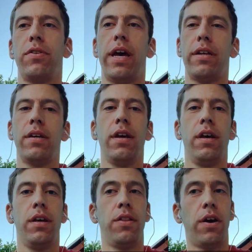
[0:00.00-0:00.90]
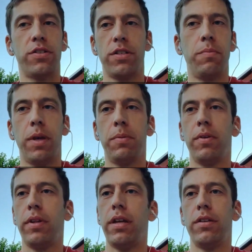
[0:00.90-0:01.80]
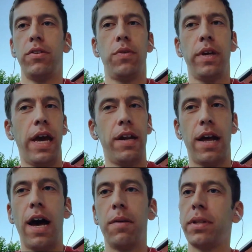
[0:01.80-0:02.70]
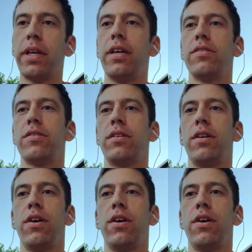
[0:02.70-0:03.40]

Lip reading: that there are some people that you cannot please.